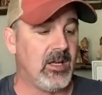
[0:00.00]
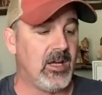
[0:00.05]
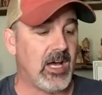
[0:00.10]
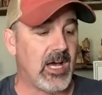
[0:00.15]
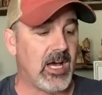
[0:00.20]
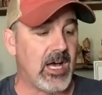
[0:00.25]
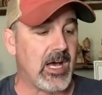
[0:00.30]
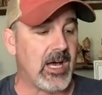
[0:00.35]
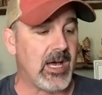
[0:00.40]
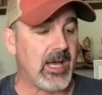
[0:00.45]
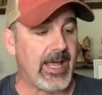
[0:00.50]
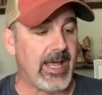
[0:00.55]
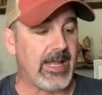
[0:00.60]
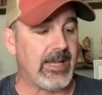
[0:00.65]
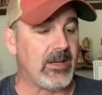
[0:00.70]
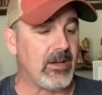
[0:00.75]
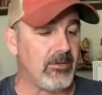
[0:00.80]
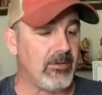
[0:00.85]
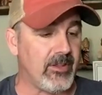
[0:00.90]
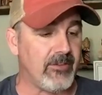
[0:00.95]
Uh,
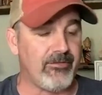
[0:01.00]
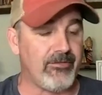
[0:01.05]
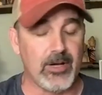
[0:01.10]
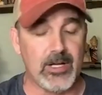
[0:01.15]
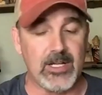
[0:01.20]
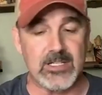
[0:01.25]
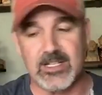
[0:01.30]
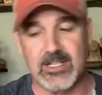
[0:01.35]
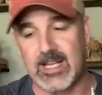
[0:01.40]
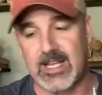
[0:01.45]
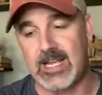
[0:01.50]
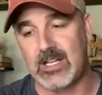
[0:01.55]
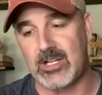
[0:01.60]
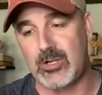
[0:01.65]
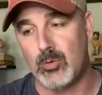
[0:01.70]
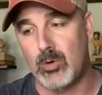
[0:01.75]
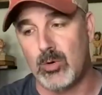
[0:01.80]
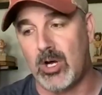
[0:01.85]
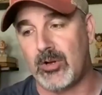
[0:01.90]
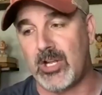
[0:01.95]
and the funds that
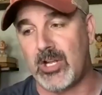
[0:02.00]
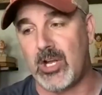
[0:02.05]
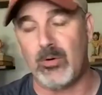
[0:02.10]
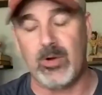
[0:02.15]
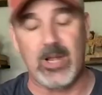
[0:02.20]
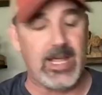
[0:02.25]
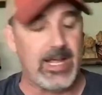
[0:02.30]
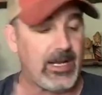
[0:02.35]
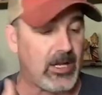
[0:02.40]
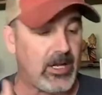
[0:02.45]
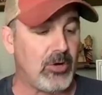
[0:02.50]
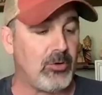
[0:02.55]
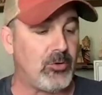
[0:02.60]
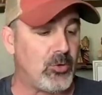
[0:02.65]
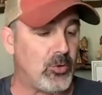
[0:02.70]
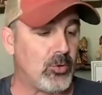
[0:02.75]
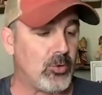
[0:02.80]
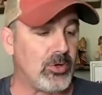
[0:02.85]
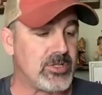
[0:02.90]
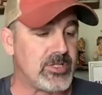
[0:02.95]
you all donate go
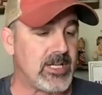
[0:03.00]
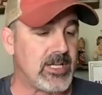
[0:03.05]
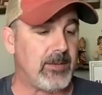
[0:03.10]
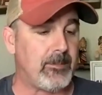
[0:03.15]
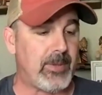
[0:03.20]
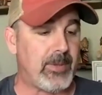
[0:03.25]
towards uh,